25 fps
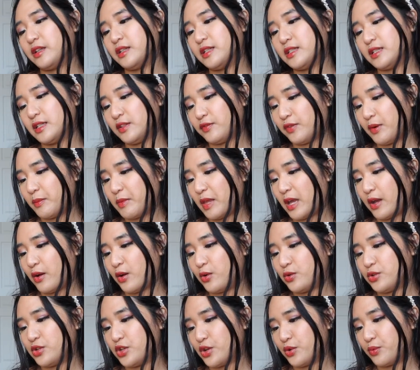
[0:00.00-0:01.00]
This is from the
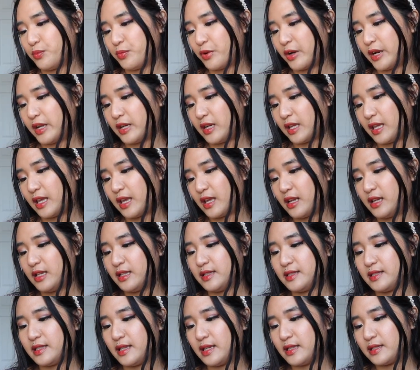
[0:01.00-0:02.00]
Hojo brand again.
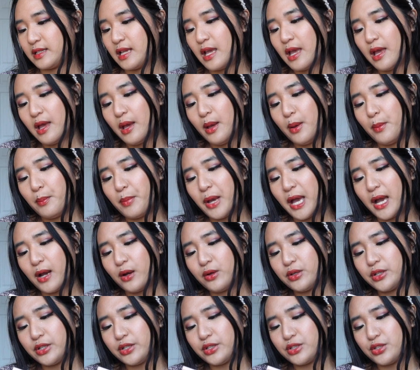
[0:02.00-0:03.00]
It says
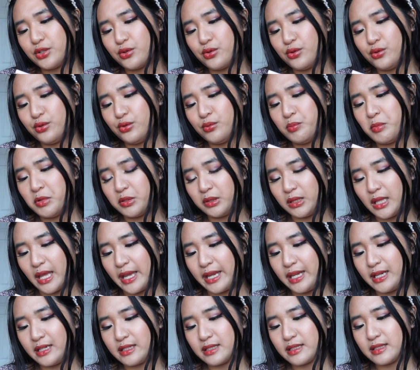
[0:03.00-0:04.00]
Powder Tube
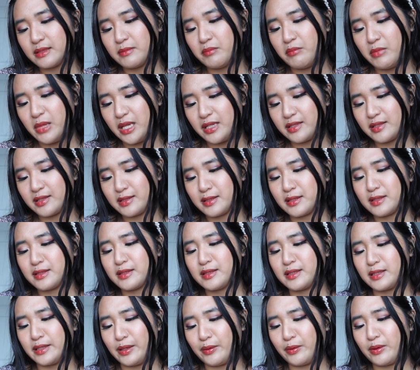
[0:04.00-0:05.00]
Light Mist
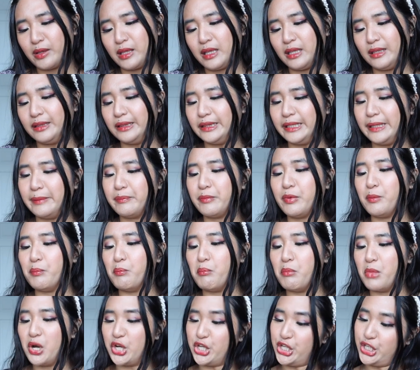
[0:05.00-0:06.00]
Silky Lip
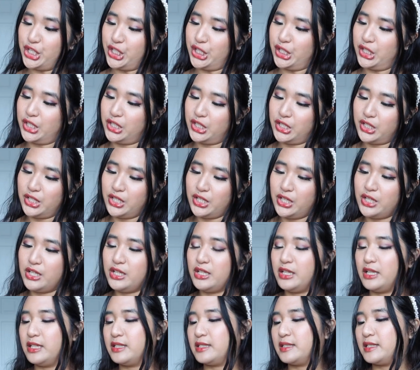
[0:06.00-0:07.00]
Mud.
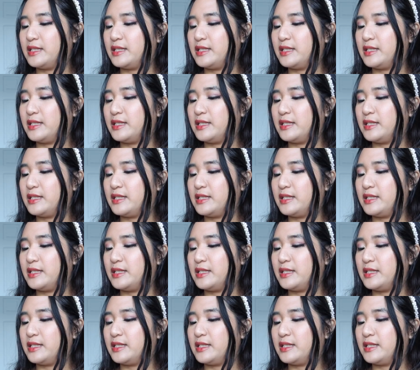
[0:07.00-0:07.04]
It